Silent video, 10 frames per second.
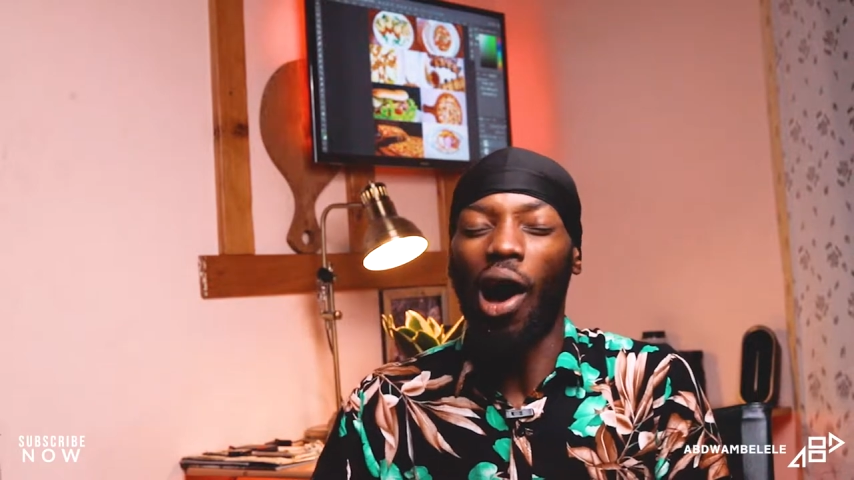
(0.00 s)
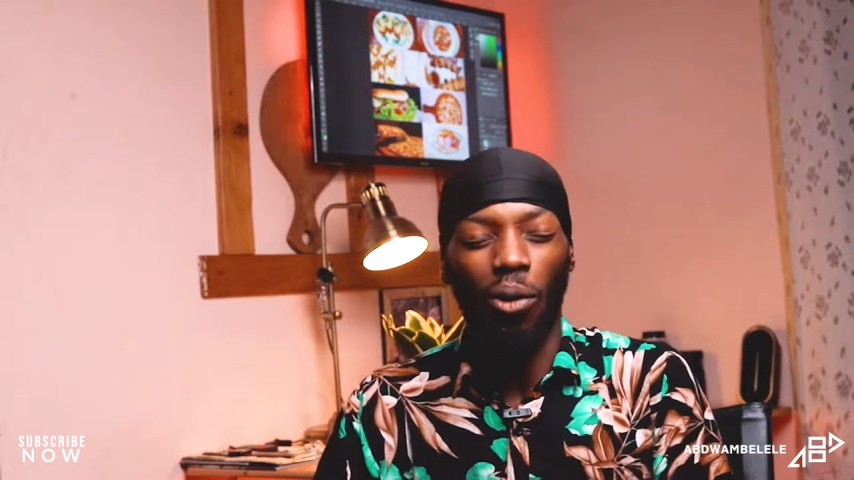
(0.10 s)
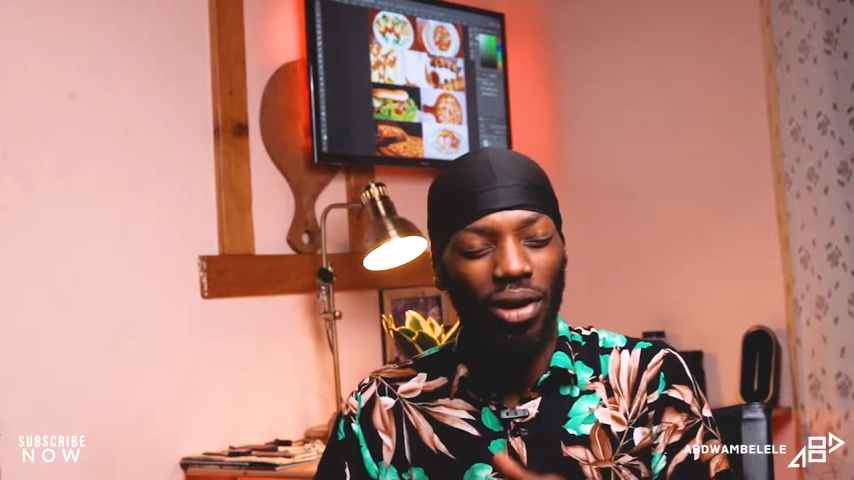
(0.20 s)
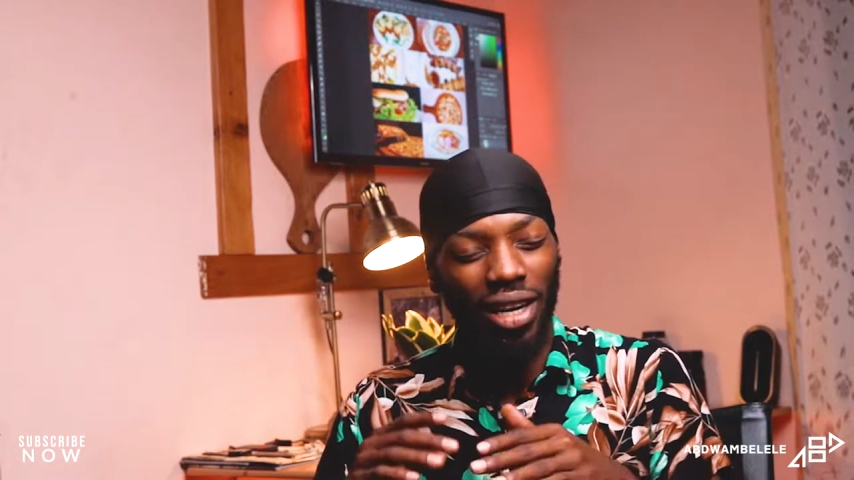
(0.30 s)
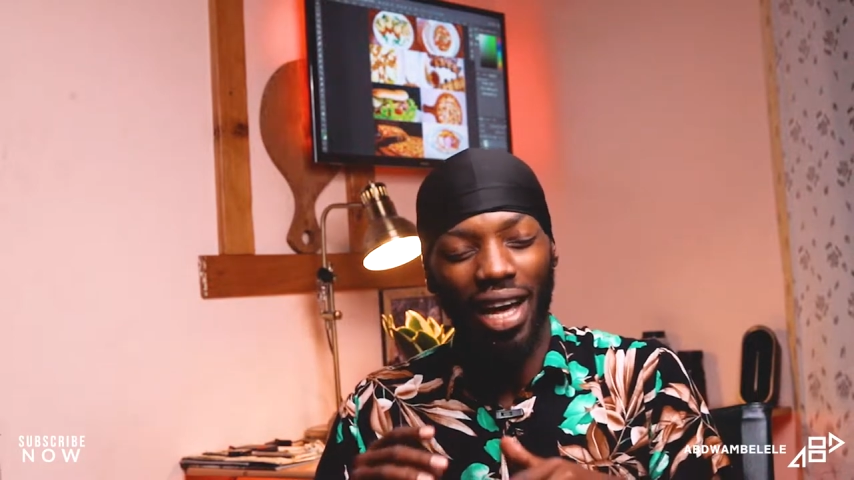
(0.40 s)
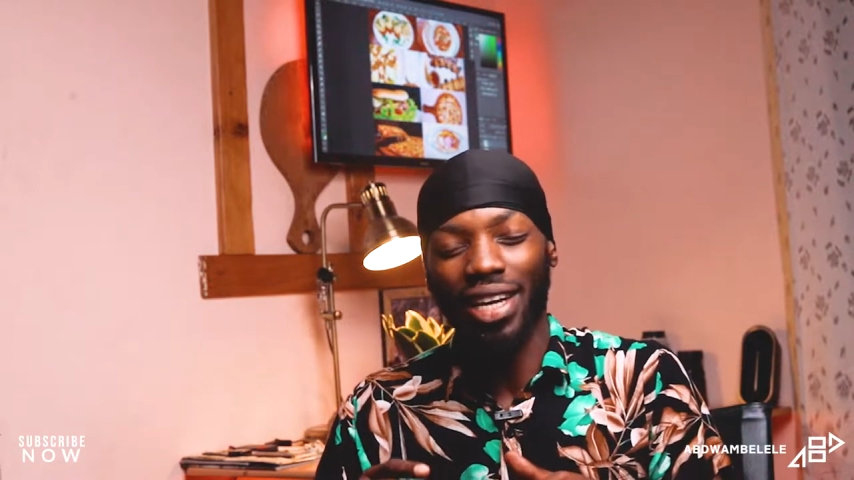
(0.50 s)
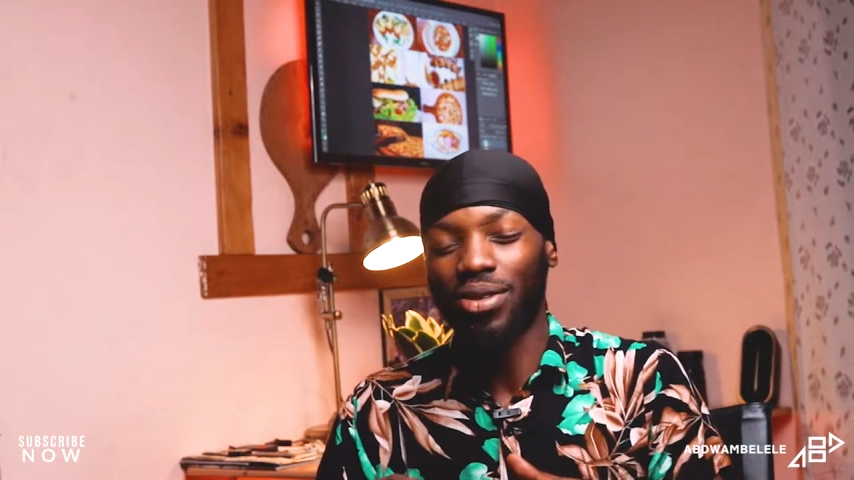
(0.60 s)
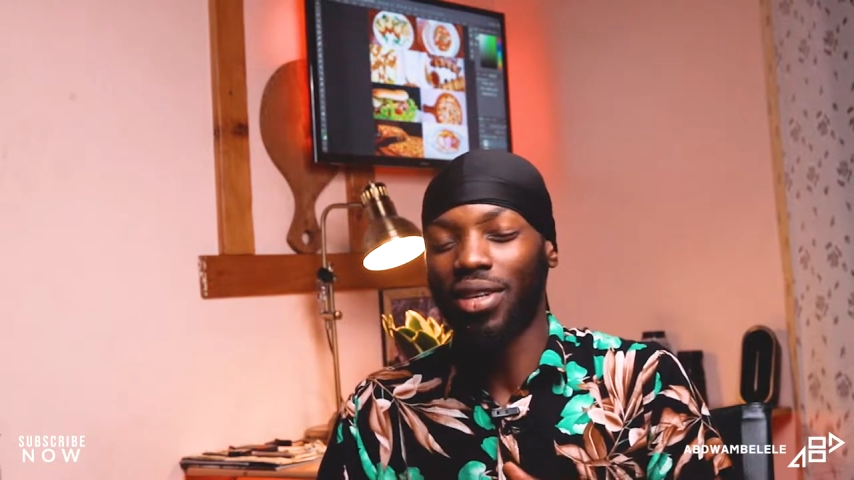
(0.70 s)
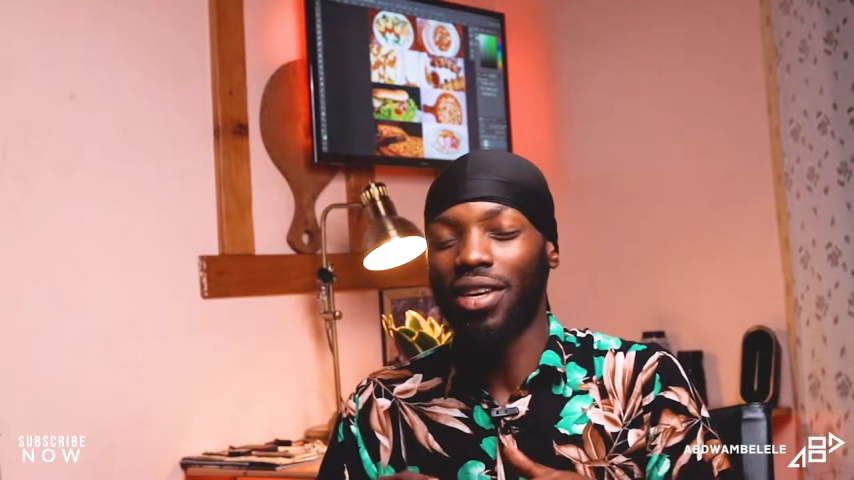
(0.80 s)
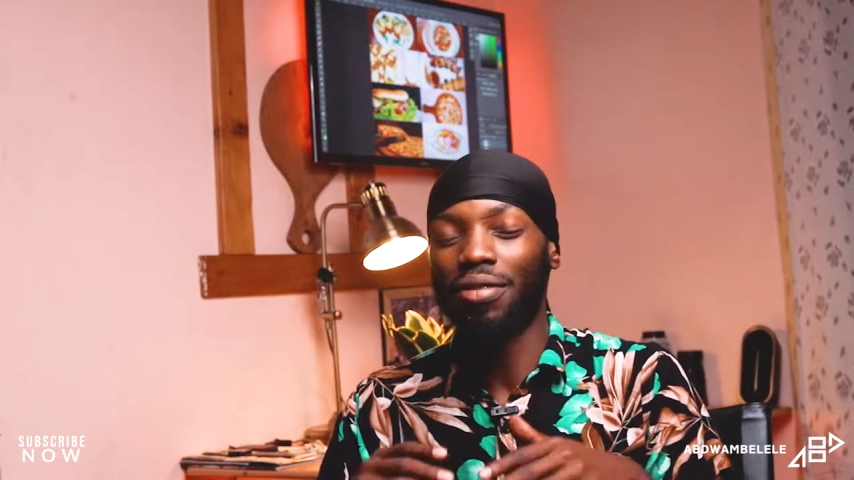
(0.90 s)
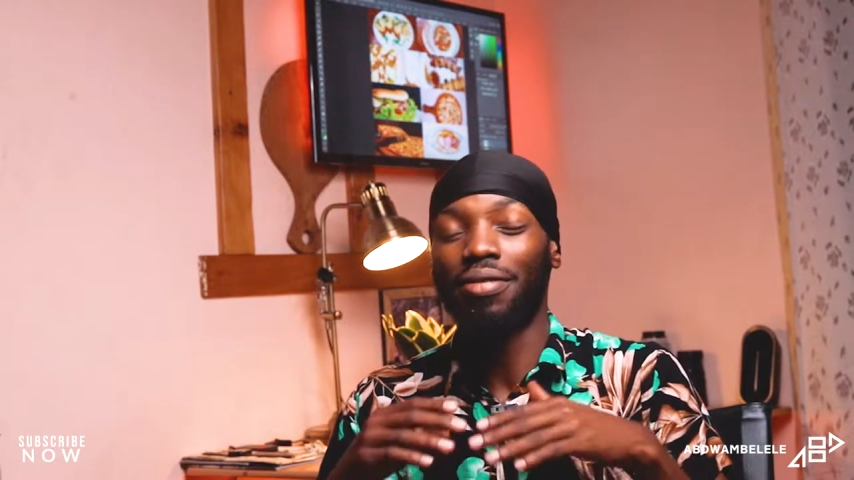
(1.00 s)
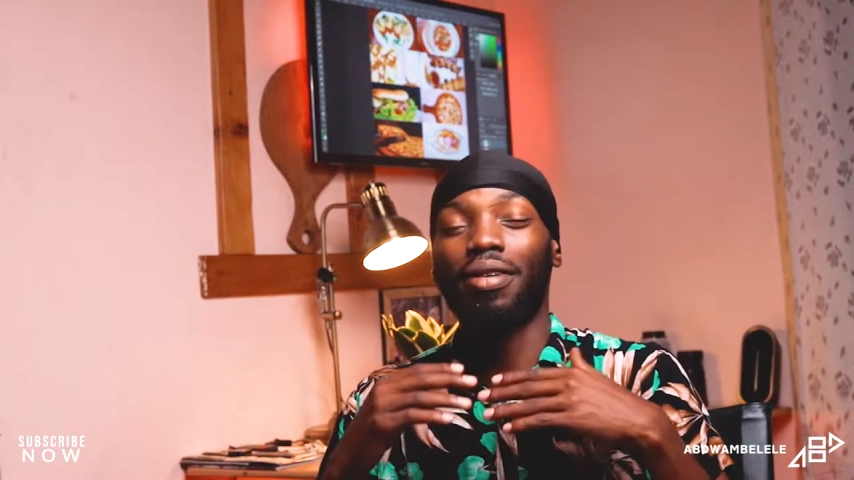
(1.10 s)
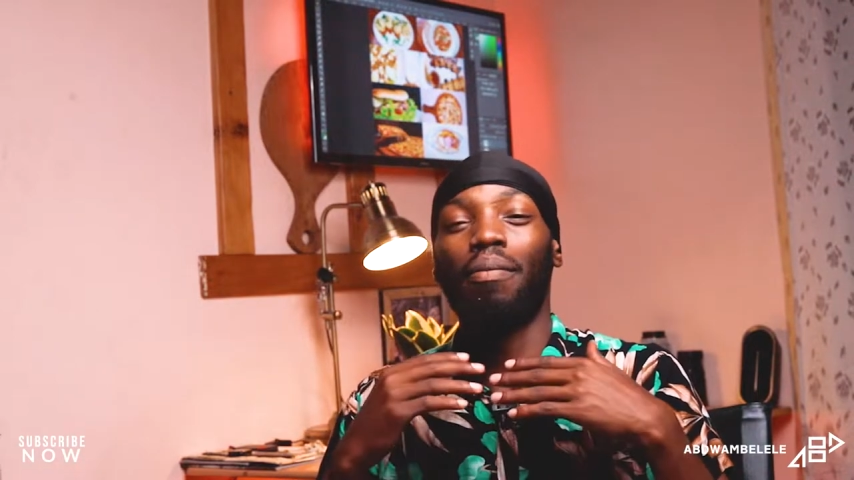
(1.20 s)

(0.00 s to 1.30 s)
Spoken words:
I would like to give